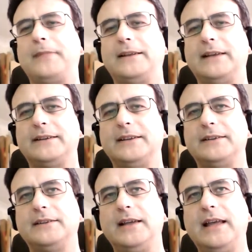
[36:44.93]
and and
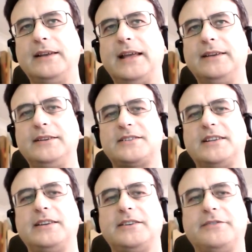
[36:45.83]
and
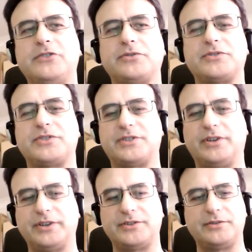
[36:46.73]
endlessly, individuals are
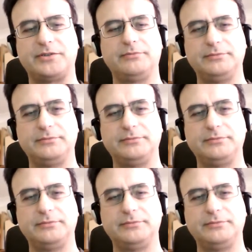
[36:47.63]
starting to